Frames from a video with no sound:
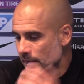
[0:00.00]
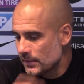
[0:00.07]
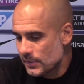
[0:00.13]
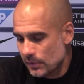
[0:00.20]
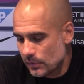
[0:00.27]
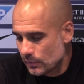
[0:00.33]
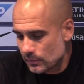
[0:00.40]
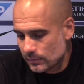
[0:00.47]

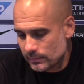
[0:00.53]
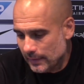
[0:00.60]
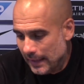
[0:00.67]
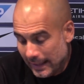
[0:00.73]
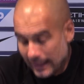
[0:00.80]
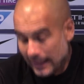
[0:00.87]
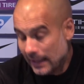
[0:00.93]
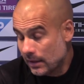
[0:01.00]
So
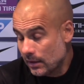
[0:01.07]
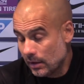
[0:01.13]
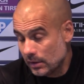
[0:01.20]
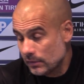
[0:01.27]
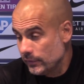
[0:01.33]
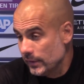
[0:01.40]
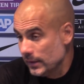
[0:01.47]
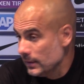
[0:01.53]
I like a
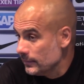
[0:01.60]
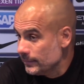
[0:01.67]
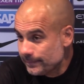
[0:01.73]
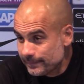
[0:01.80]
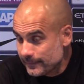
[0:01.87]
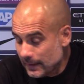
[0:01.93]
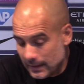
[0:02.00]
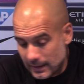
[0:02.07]
lot Phil.
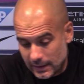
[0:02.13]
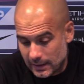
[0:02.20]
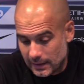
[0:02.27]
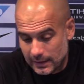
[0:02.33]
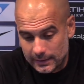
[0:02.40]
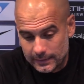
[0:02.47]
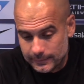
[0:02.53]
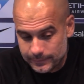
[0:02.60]

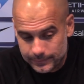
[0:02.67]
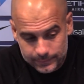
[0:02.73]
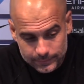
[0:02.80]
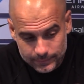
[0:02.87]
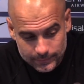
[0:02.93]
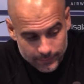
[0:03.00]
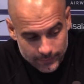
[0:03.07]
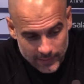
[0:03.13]
Uh,
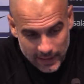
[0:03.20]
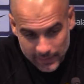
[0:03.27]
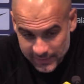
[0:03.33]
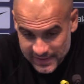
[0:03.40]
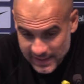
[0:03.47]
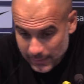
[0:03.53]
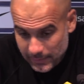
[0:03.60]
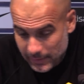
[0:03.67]

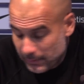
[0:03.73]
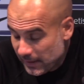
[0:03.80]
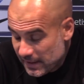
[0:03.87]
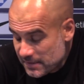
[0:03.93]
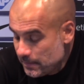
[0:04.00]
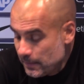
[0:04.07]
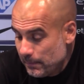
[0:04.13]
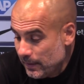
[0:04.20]
Every time he
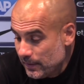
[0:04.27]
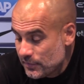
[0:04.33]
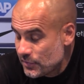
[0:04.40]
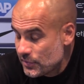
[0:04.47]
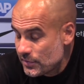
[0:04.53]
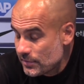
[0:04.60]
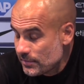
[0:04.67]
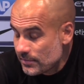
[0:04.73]
plays, he
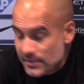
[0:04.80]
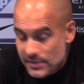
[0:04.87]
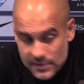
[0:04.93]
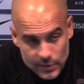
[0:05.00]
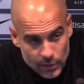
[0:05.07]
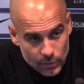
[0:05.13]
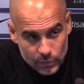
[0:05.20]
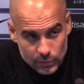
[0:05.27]
plays
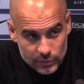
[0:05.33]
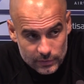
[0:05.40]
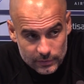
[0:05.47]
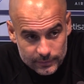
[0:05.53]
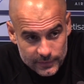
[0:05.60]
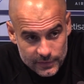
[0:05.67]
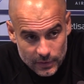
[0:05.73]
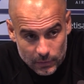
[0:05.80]
so good,
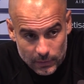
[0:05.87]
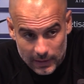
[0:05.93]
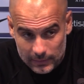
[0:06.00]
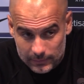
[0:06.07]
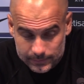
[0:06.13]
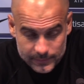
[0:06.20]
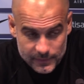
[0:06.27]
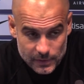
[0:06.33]
so well.
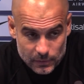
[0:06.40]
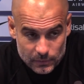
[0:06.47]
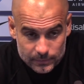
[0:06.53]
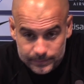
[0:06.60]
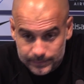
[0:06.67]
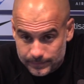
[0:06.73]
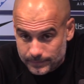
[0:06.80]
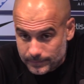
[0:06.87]
So
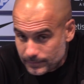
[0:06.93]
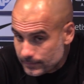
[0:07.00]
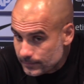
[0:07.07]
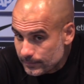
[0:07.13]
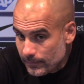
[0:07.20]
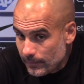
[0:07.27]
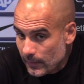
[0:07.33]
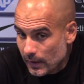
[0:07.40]

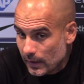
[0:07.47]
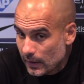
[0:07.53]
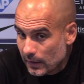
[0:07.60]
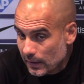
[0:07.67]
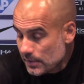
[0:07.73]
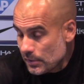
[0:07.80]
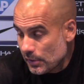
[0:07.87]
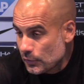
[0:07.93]

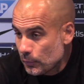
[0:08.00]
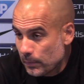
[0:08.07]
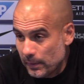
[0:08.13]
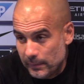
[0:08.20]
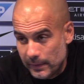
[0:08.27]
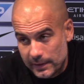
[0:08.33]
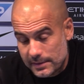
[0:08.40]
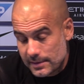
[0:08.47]
he's going to
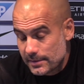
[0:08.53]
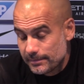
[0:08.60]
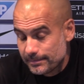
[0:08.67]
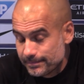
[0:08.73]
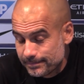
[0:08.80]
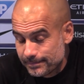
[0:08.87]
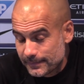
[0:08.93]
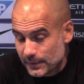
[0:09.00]
play minutes.
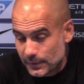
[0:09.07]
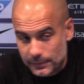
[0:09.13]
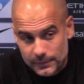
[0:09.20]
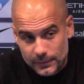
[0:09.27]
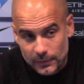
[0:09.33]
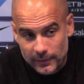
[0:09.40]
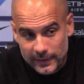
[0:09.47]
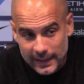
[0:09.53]
So
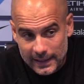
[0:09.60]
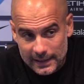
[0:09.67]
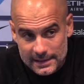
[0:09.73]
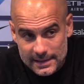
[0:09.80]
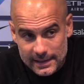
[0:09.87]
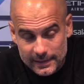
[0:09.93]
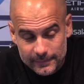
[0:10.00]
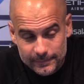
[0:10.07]
only I can
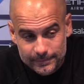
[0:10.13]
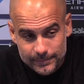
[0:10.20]
say.